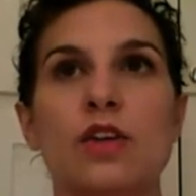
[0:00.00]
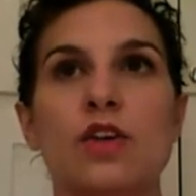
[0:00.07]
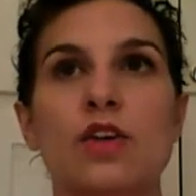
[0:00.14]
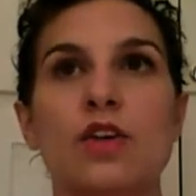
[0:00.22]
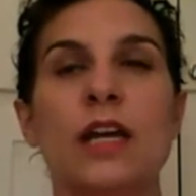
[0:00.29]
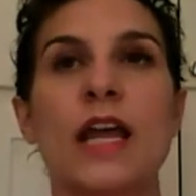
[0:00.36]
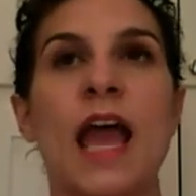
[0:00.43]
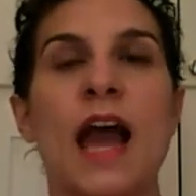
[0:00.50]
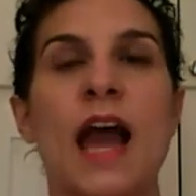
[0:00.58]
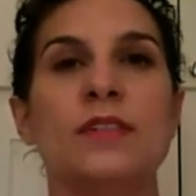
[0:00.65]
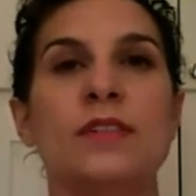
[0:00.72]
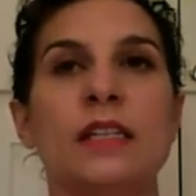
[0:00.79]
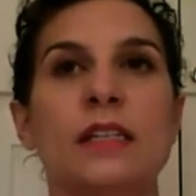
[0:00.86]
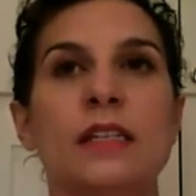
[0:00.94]
you're going to
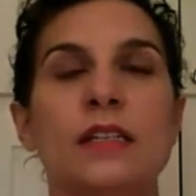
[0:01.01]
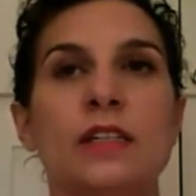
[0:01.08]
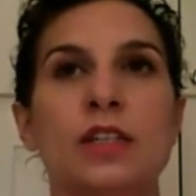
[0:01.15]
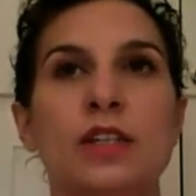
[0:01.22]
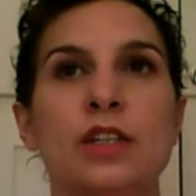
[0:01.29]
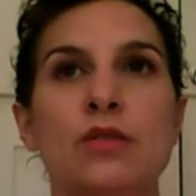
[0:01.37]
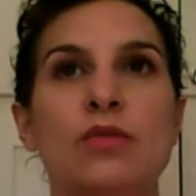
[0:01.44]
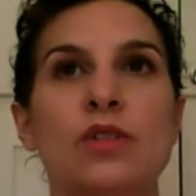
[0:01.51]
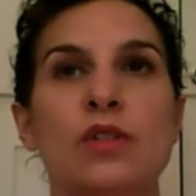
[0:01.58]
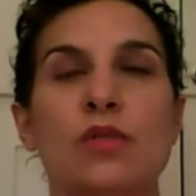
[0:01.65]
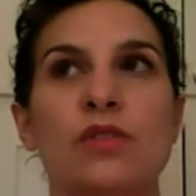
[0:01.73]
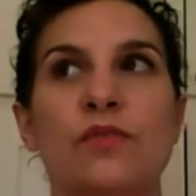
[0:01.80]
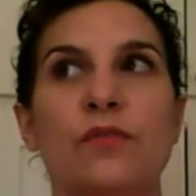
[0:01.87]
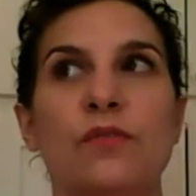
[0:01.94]
have to
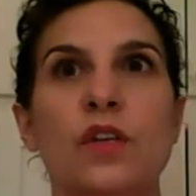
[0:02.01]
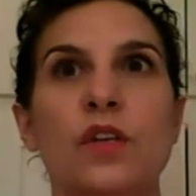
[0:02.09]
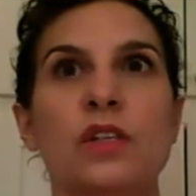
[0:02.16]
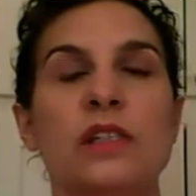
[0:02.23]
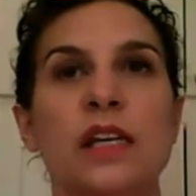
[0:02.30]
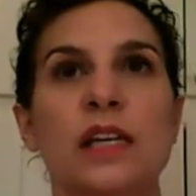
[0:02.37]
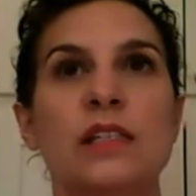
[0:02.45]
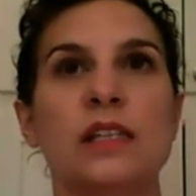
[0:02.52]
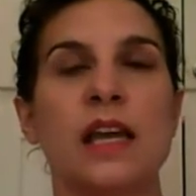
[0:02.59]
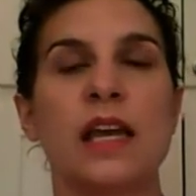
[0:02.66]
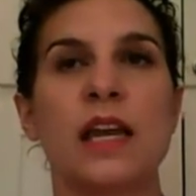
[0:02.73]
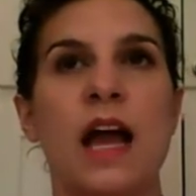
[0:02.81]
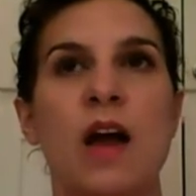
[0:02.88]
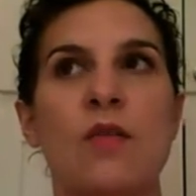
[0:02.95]
use those full 6
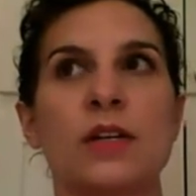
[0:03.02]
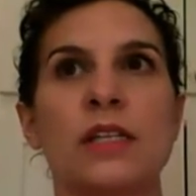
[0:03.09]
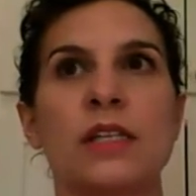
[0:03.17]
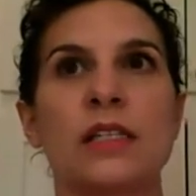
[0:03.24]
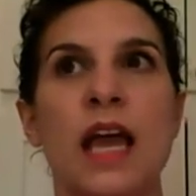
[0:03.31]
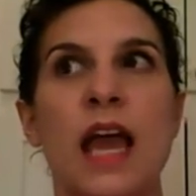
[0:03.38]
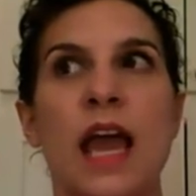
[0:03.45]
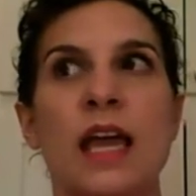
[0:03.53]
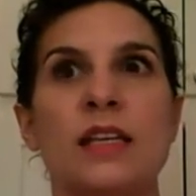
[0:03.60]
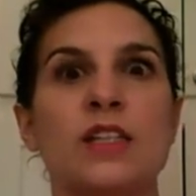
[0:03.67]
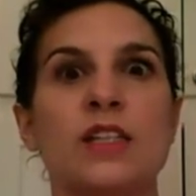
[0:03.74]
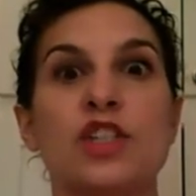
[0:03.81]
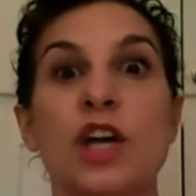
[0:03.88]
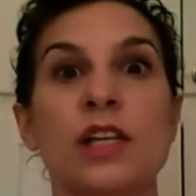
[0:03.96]
to 8 hours a
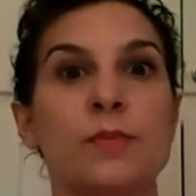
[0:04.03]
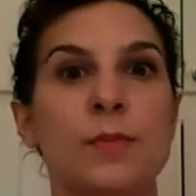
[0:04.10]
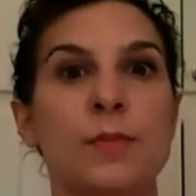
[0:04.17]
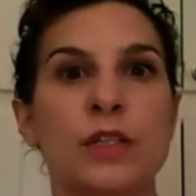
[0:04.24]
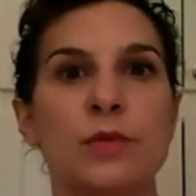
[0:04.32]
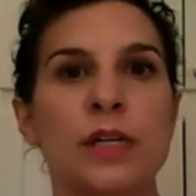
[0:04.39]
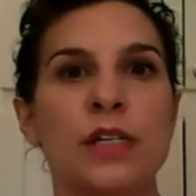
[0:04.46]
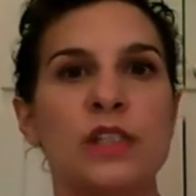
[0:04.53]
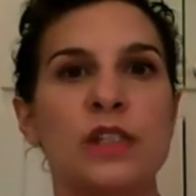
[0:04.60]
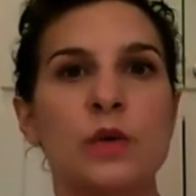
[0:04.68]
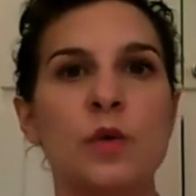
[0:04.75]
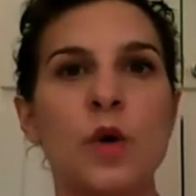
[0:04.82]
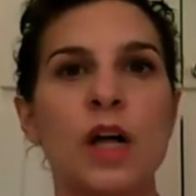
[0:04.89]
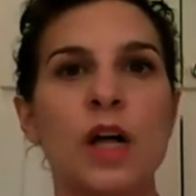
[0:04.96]
day to just be doing
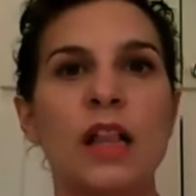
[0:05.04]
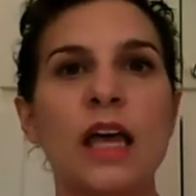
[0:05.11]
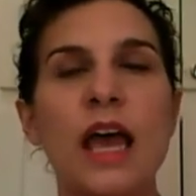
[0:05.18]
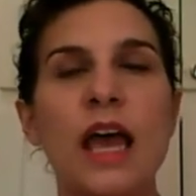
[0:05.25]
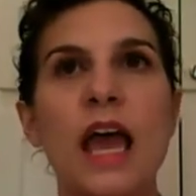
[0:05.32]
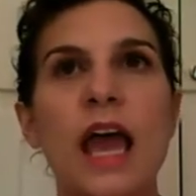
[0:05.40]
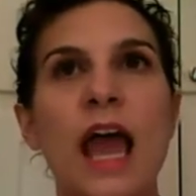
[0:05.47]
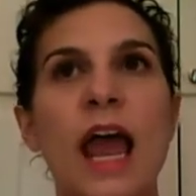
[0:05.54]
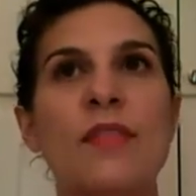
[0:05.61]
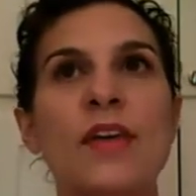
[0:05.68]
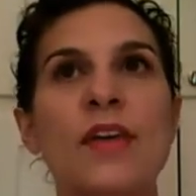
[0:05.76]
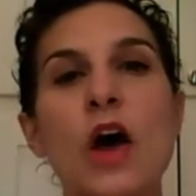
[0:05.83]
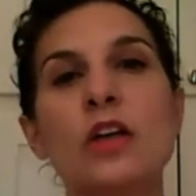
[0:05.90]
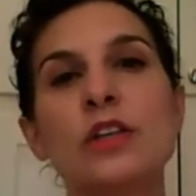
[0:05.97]
school.
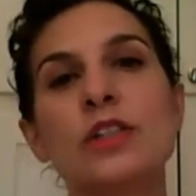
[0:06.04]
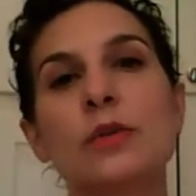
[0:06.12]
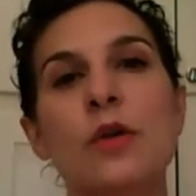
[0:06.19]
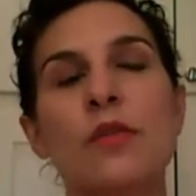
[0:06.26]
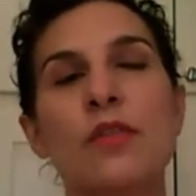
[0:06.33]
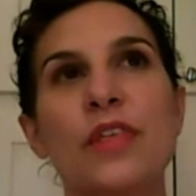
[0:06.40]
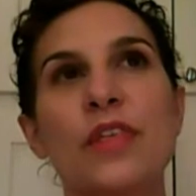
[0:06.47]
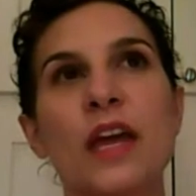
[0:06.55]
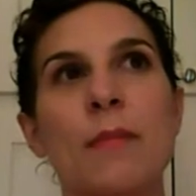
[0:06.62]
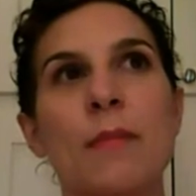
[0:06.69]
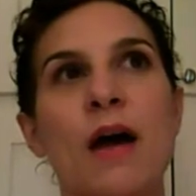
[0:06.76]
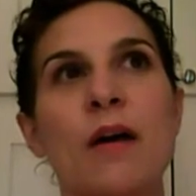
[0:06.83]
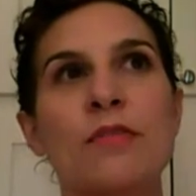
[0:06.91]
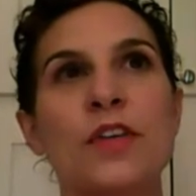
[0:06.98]
And they also don't
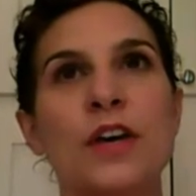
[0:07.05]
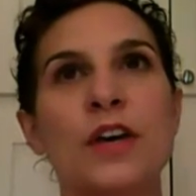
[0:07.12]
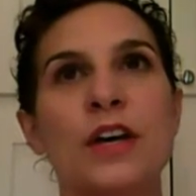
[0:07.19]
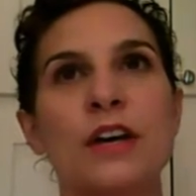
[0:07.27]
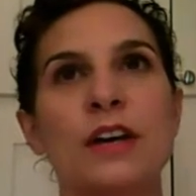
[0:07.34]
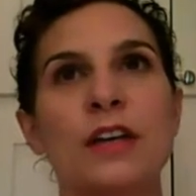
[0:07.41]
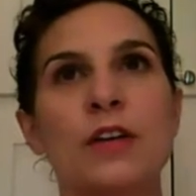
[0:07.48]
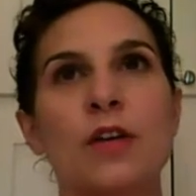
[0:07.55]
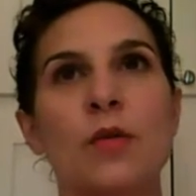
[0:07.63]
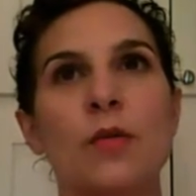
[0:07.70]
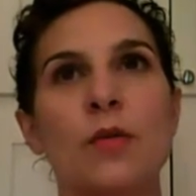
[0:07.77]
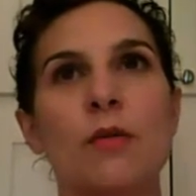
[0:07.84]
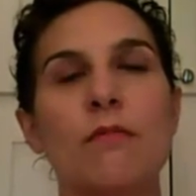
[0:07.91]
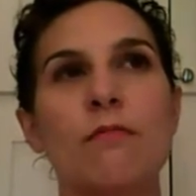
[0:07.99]
think about the,
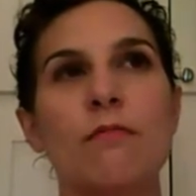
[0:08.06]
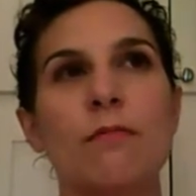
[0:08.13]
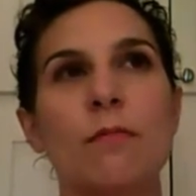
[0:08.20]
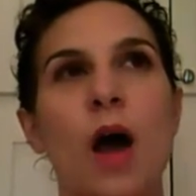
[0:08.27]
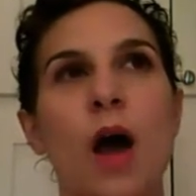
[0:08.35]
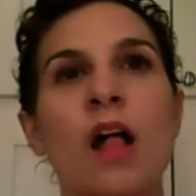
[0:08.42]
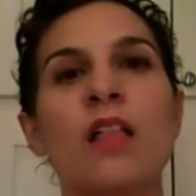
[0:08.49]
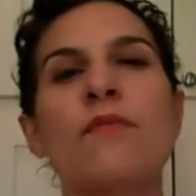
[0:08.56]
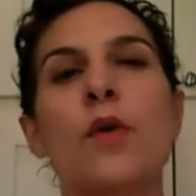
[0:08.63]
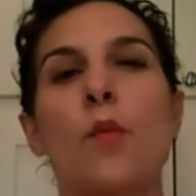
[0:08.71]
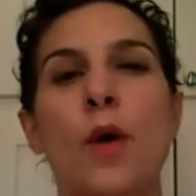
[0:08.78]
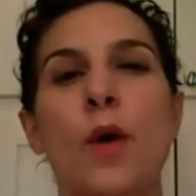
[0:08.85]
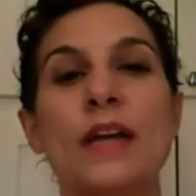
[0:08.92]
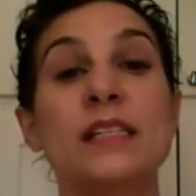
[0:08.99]
all of
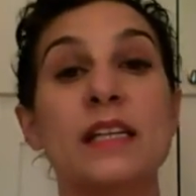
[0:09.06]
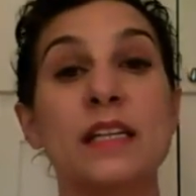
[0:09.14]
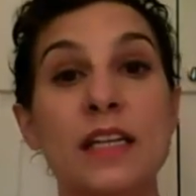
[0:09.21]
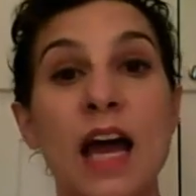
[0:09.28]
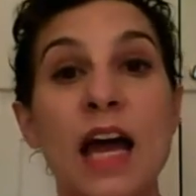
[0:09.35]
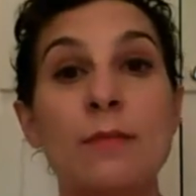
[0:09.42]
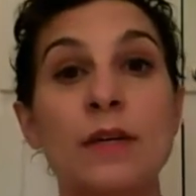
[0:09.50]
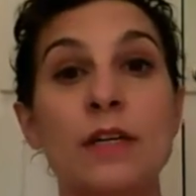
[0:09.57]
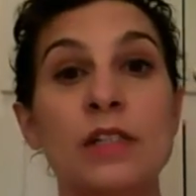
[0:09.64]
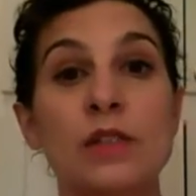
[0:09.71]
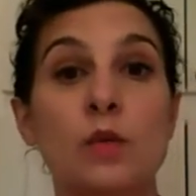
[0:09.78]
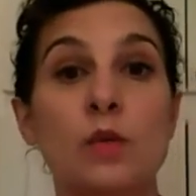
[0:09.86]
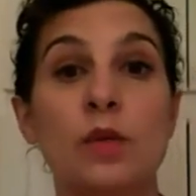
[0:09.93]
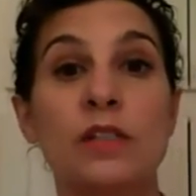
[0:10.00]
the wasted time in a
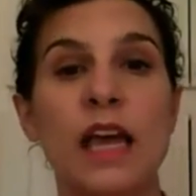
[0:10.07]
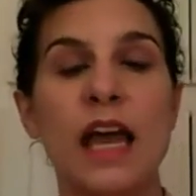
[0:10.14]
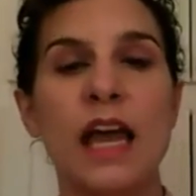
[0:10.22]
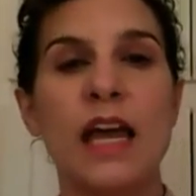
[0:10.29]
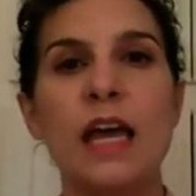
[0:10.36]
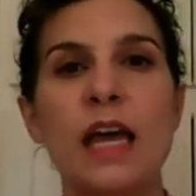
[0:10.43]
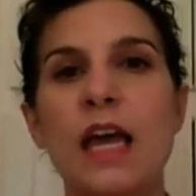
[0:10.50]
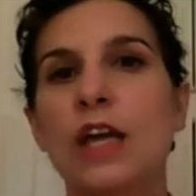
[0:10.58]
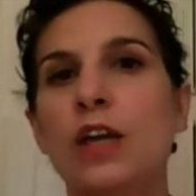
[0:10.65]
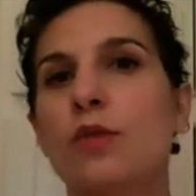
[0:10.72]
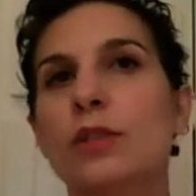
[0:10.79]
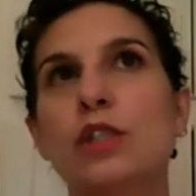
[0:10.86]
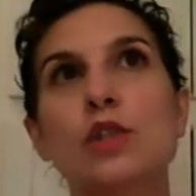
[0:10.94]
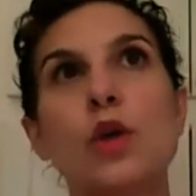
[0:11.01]
school day.
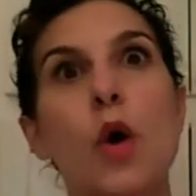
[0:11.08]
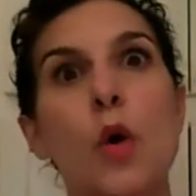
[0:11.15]
It's